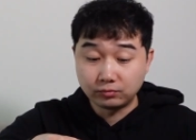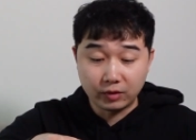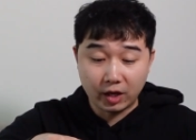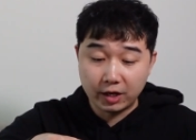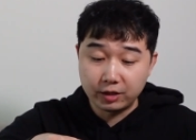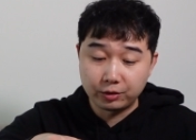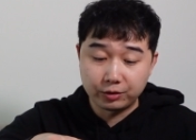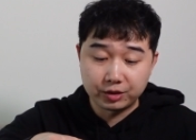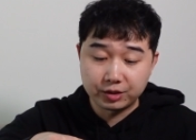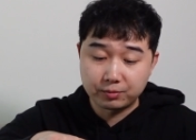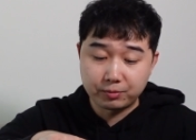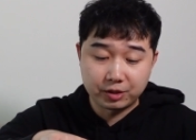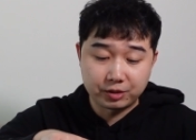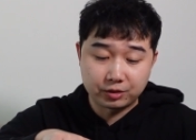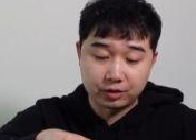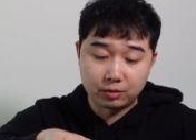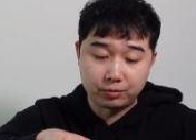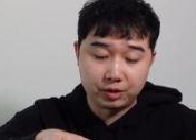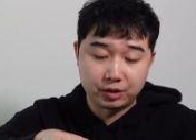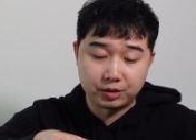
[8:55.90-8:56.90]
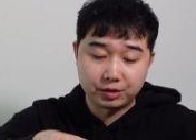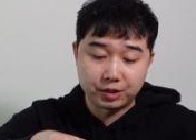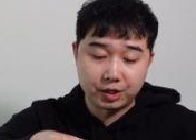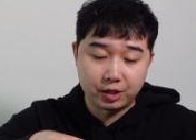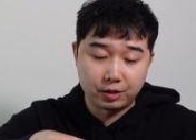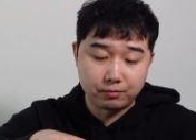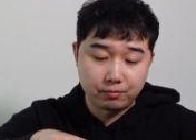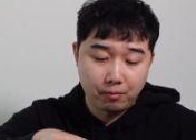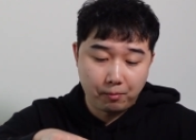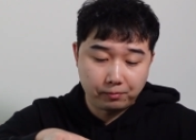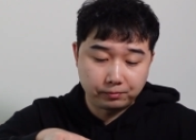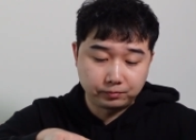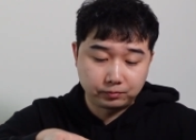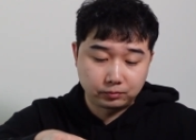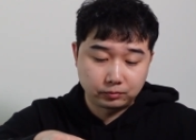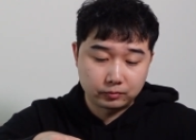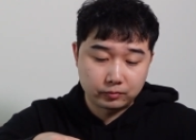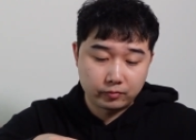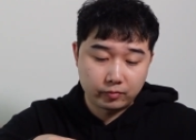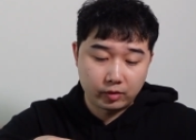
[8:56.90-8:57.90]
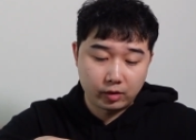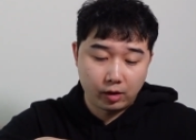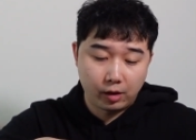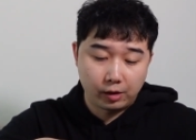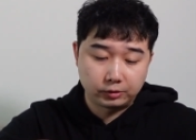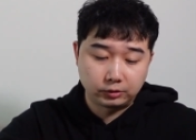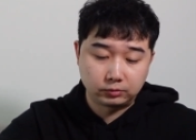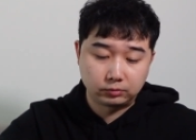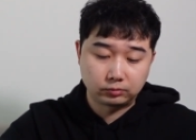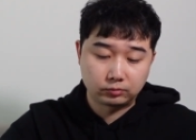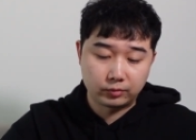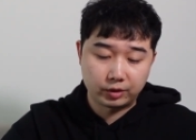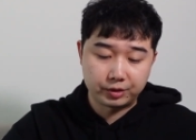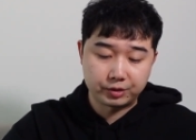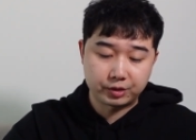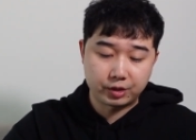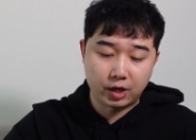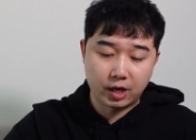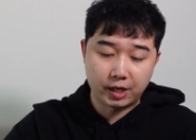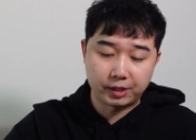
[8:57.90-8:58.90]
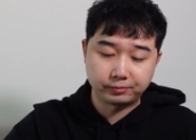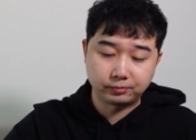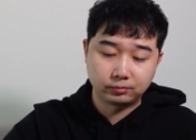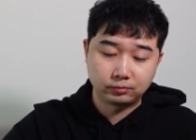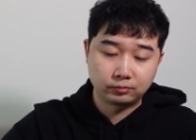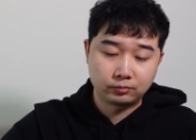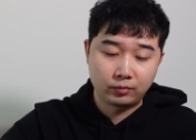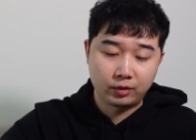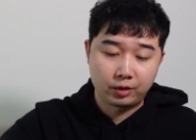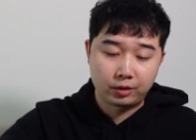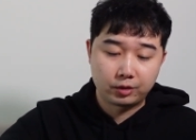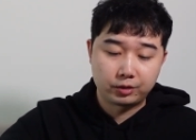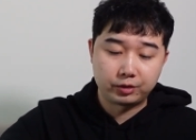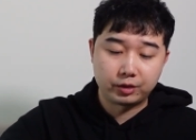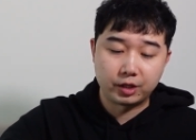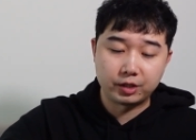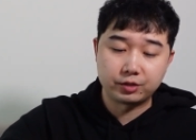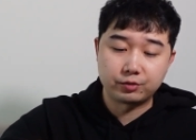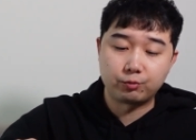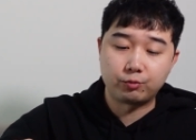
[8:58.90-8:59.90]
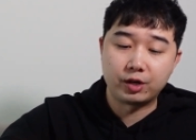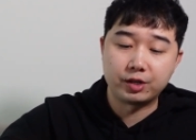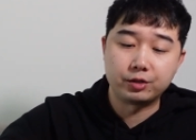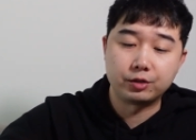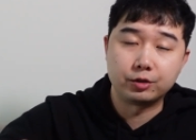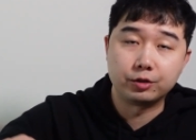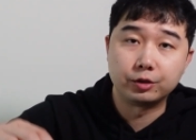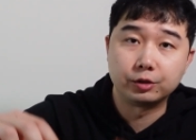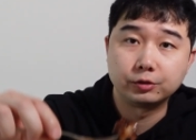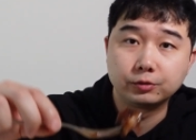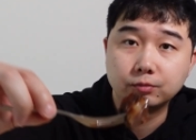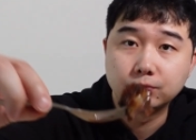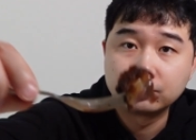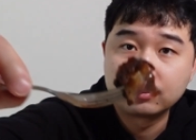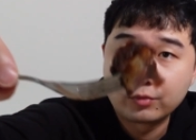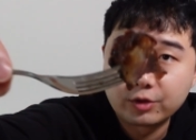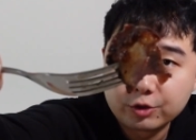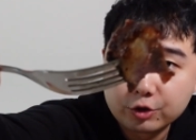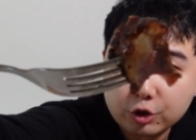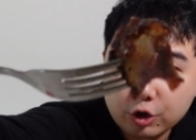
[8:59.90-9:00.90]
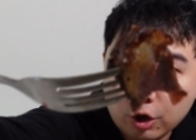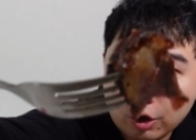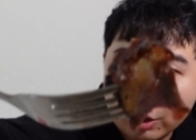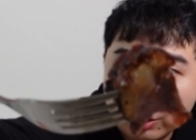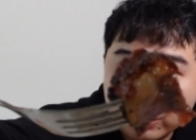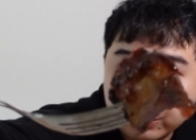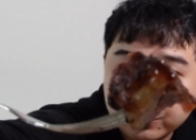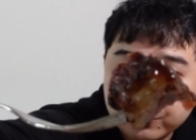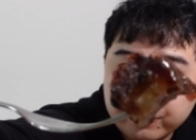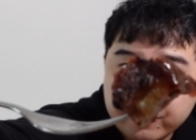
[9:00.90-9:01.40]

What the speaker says: I know this bite's gonna be insane. It's got nice rendered charred